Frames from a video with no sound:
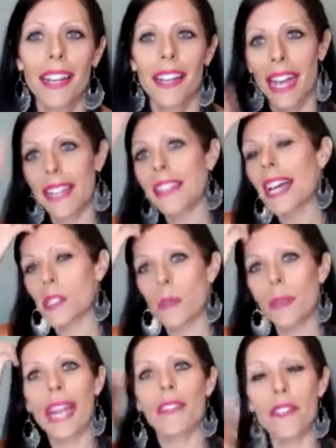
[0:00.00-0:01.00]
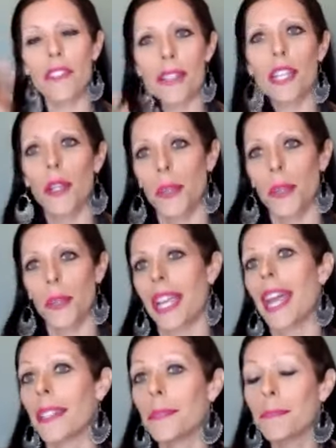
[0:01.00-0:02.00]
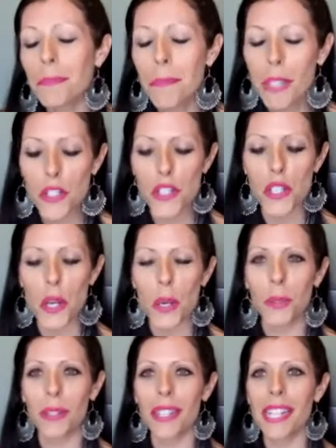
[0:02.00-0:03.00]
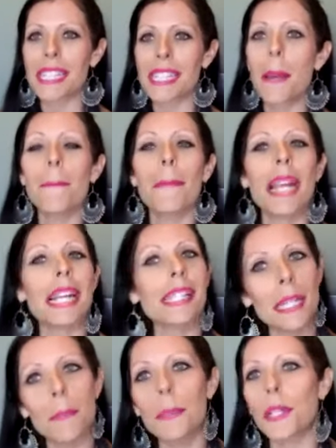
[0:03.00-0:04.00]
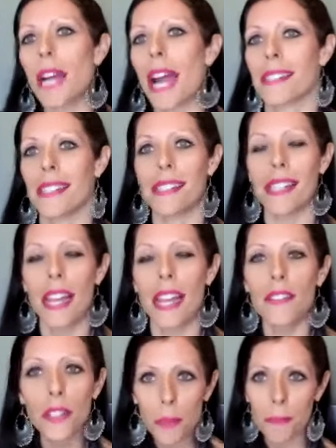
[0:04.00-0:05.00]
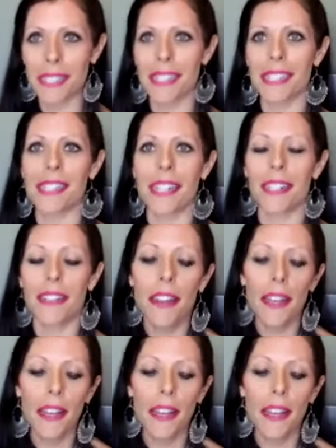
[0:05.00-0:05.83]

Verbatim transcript: And that's when I had found the yoni okay. So it's an amazing practice. Every woman needs it.